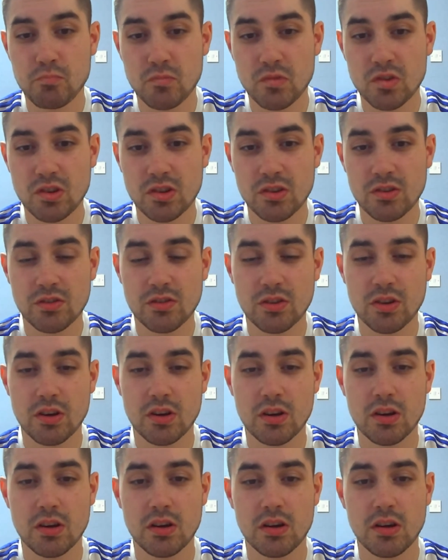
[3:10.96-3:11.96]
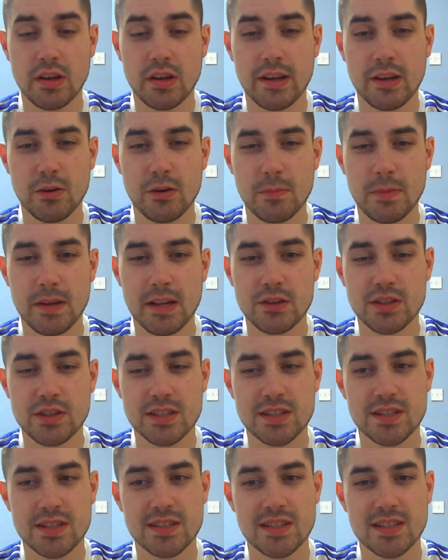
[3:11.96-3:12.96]
So it'll be
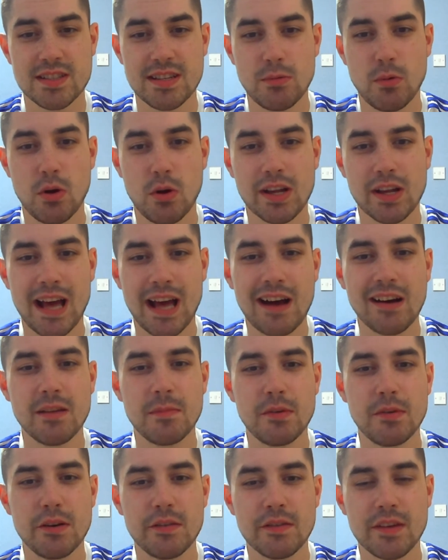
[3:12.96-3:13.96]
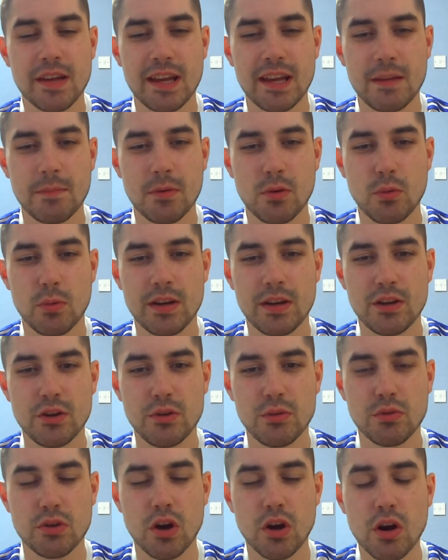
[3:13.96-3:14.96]
interesting to see what caliber of keeper we
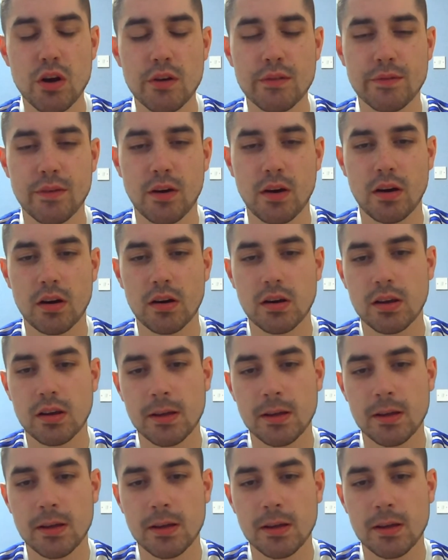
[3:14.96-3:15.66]
do go for,